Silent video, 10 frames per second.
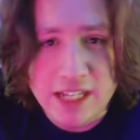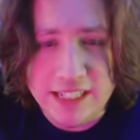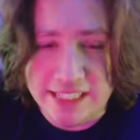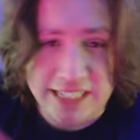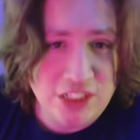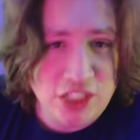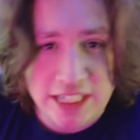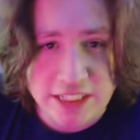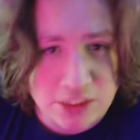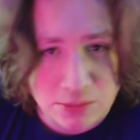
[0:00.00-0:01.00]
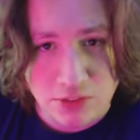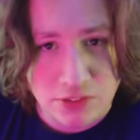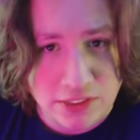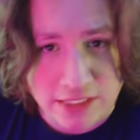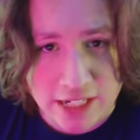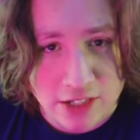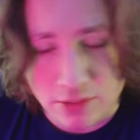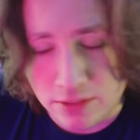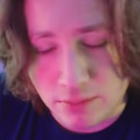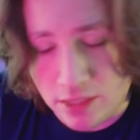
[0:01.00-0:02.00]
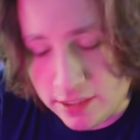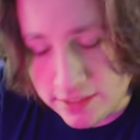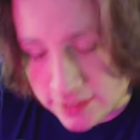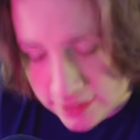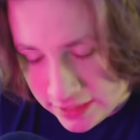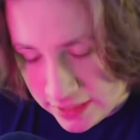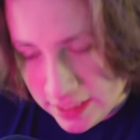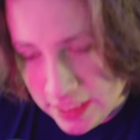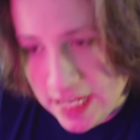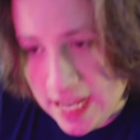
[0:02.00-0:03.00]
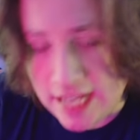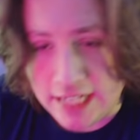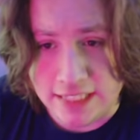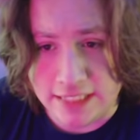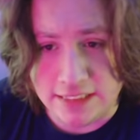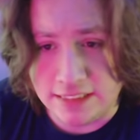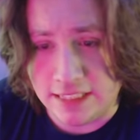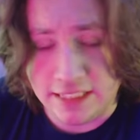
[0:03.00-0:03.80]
They, they change the rules on the algorithm constantly, and it's it's